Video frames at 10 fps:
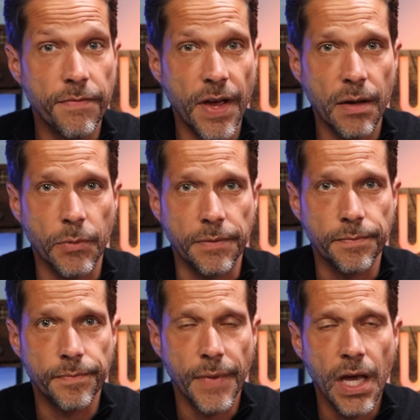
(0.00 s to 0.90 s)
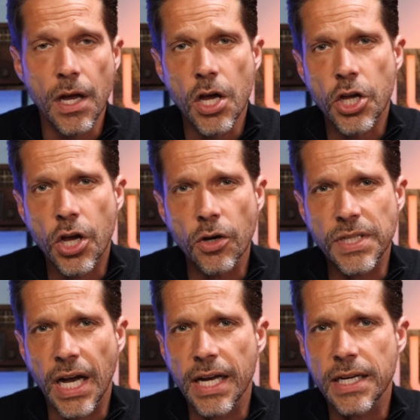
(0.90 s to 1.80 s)
The Family. Coe
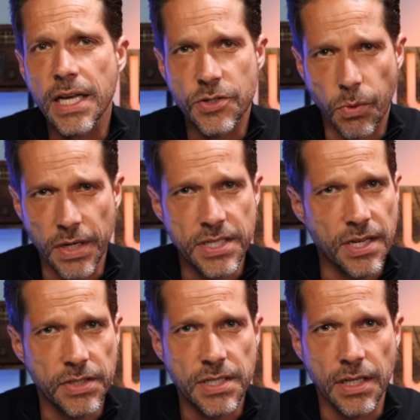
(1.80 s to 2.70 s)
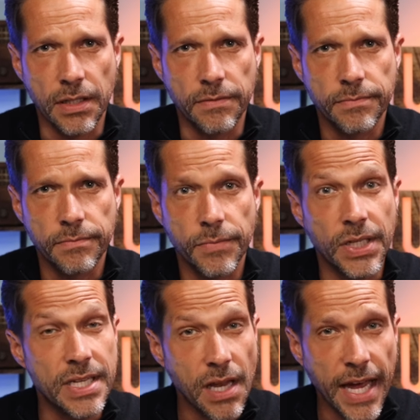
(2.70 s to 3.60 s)
died in 2017, but
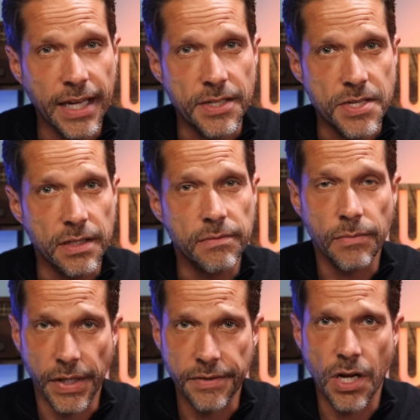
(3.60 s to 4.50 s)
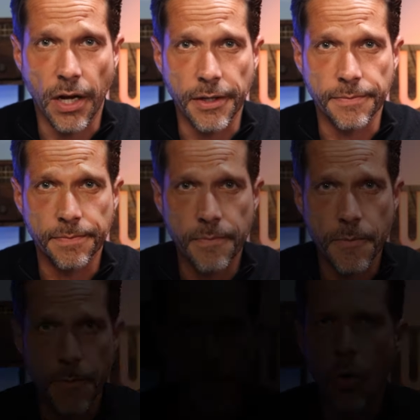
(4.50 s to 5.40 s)
his legacy lives on.
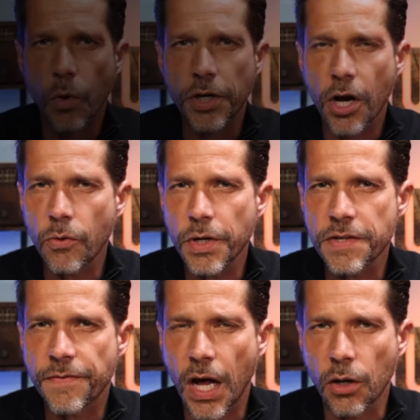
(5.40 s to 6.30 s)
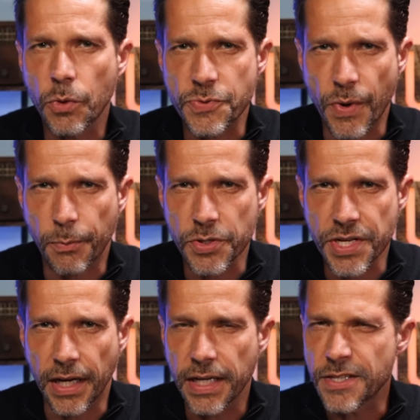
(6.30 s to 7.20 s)
What Coe and his followers
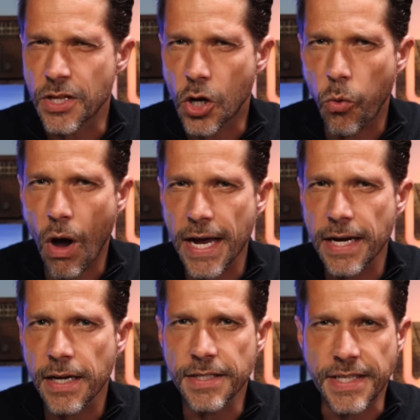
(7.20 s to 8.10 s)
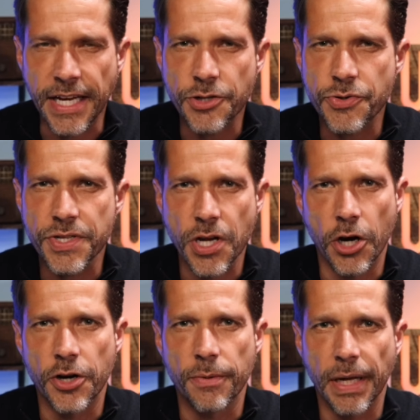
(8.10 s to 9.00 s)
represent is the quiet, dangerous
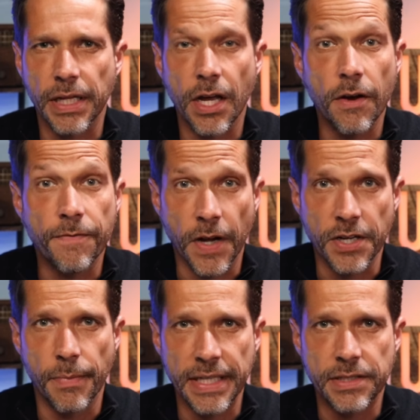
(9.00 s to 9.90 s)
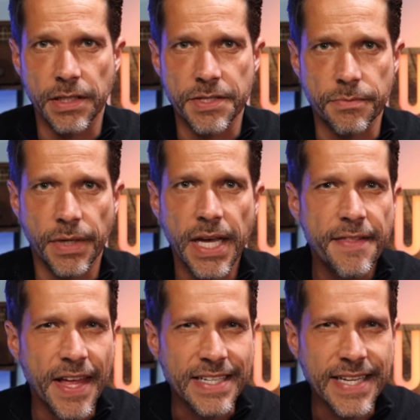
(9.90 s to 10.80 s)
underbelly of fundamentalism
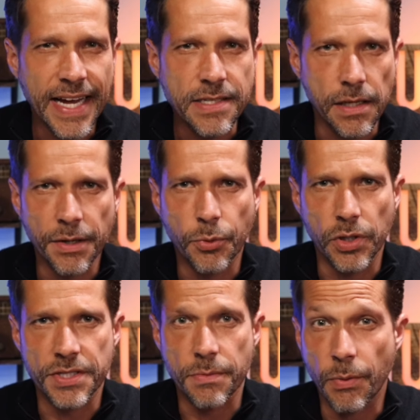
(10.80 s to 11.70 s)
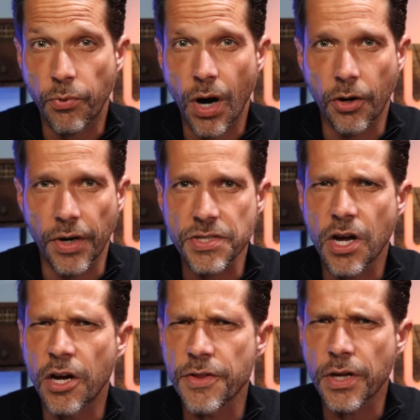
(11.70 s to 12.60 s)
that attacks liberalism and progress
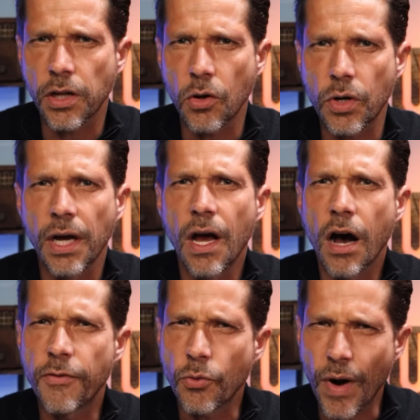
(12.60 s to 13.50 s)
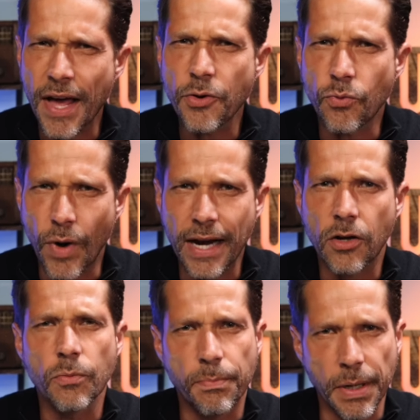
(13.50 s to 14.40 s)
under the cloak of a rather
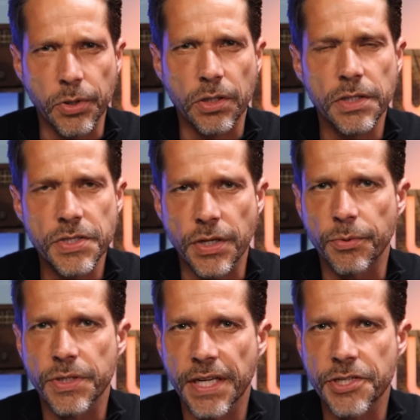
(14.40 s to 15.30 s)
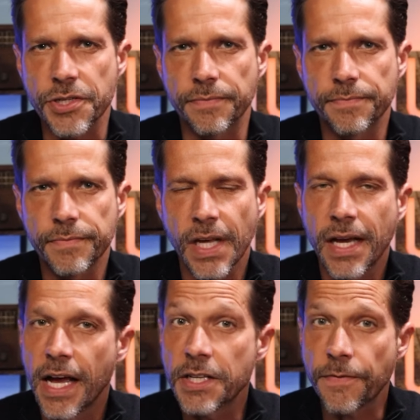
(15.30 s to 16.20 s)
radical biblical interpretation.
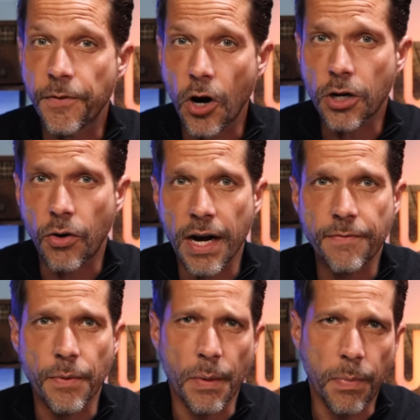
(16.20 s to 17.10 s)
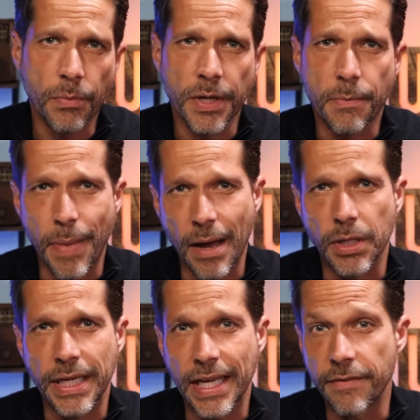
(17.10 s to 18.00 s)
It's a far cry from the public
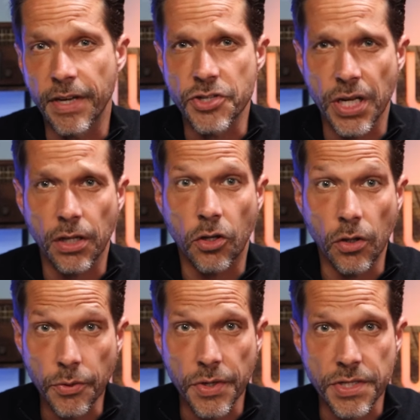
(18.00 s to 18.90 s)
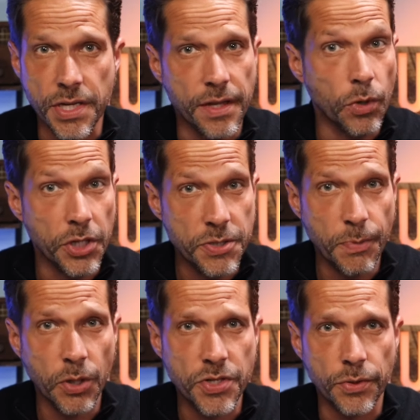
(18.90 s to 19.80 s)
babbling evangelical lunacy that we're
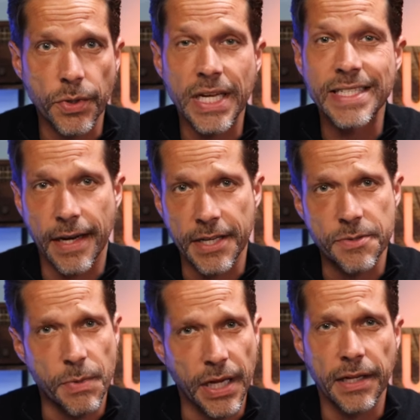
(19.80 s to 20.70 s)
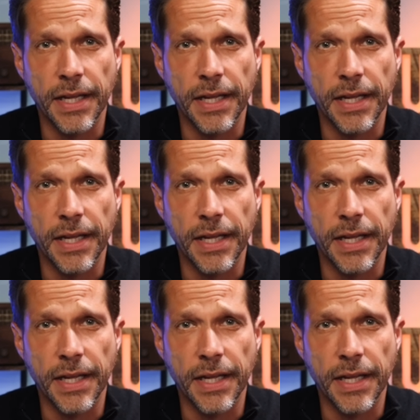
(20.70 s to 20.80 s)
exposed to in today's media